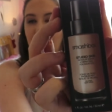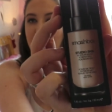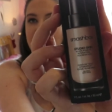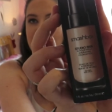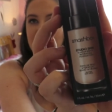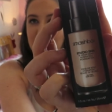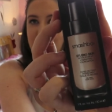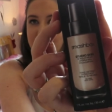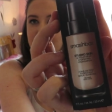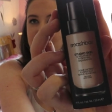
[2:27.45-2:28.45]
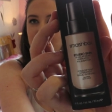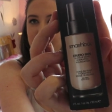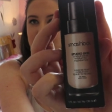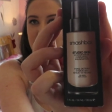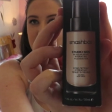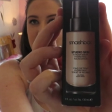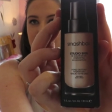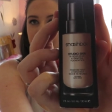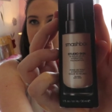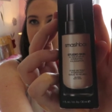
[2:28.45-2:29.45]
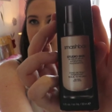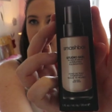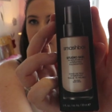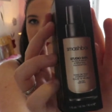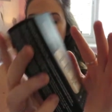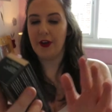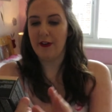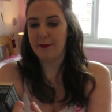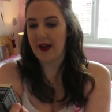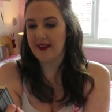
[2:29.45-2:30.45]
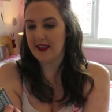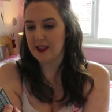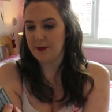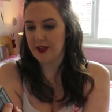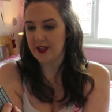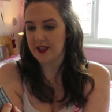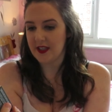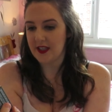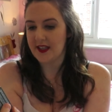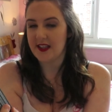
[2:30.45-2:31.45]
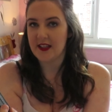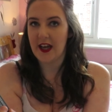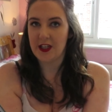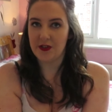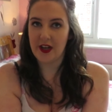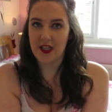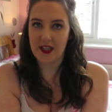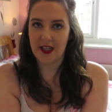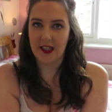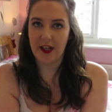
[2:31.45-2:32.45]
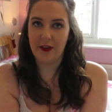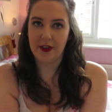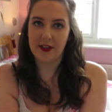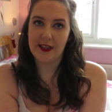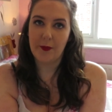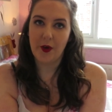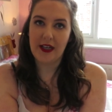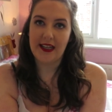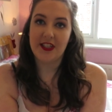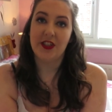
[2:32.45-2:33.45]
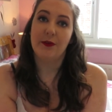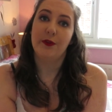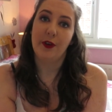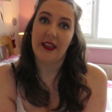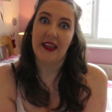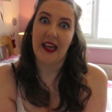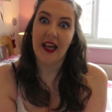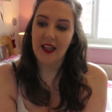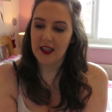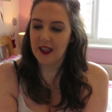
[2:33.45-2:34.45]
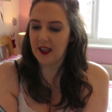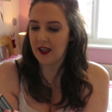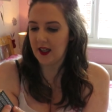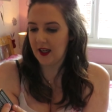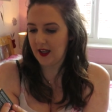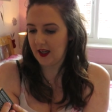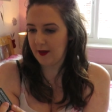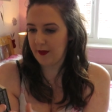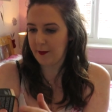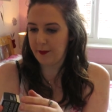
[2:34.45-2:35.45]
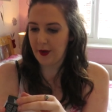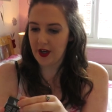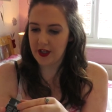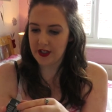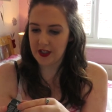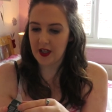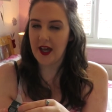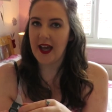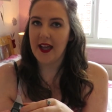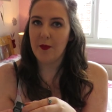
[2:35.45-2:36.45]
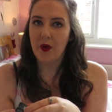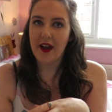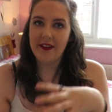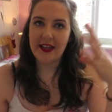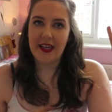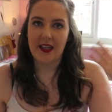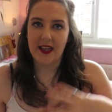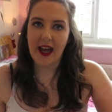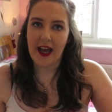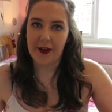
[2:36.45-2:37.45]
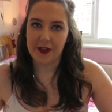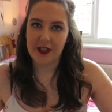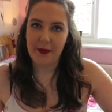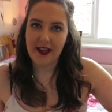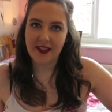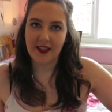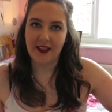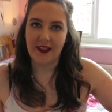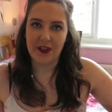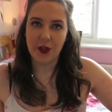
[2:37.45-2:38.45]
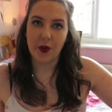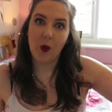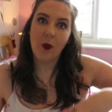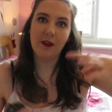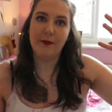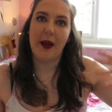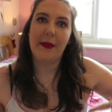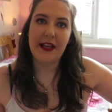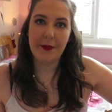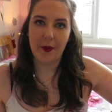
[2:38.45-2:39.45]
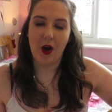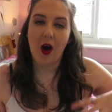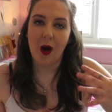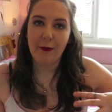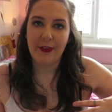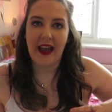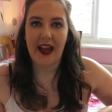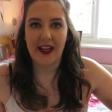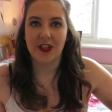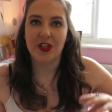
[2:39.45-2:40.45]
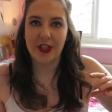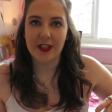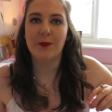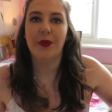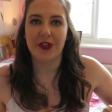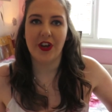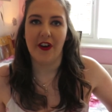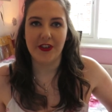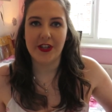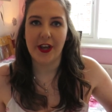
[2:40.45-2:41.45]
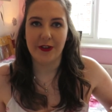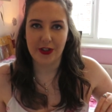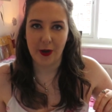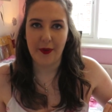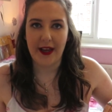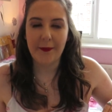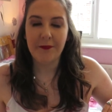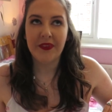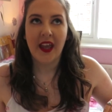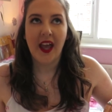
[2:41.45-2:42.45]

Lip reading: initially I was a little bit put off by this because it says it's hydrating, and I know that because I'm oily I should avoid that. But I am wearing it now. She basically took all of my makeup off that I had just put on to go shopping